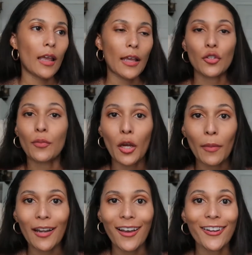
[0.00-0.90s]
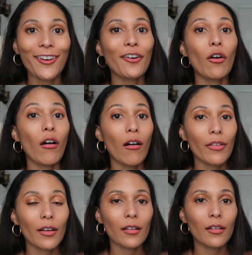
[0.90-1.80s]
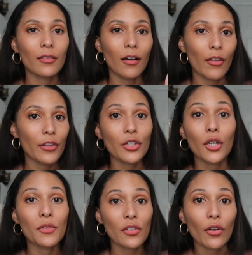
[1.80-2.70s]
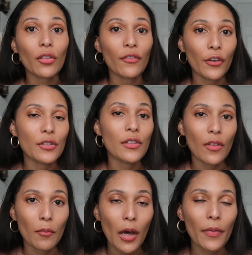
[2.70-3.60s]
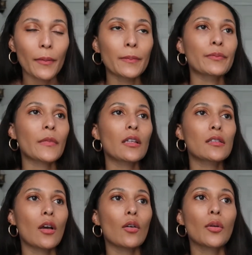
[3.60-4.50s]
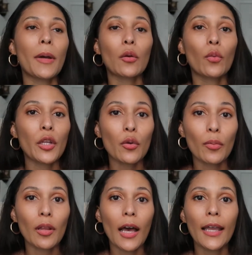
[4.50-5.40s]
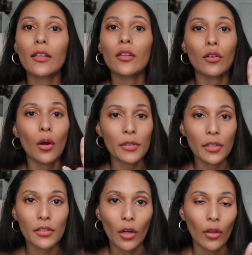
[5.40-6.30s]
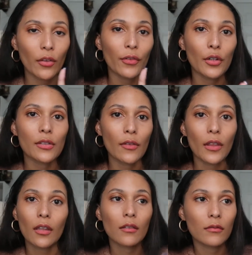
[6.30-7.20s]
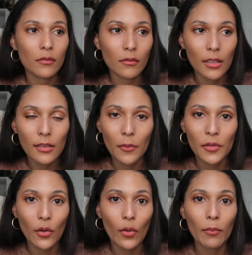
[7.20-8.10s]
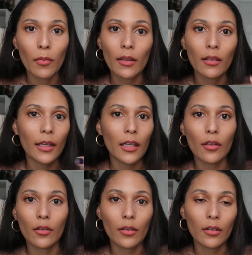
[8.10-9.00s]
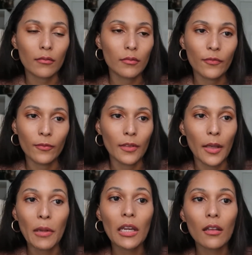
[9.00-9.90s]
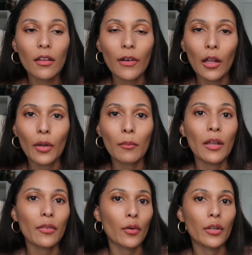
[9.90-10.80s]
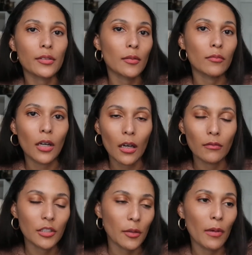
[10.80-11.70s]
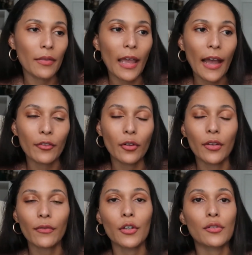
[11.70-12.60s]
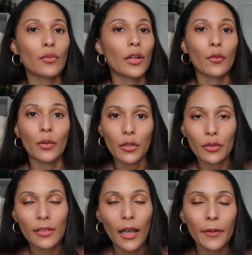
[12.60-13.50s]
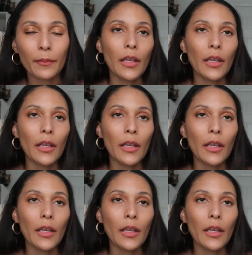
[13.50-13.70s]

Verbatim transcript: as you may or may not know, all the all the terms start on the first of the month. So no matter when you apply, you're always going to start on the first of the the subsequent month, like either the, the immediately following month or some uh, some month after on the first, whatever one you decide.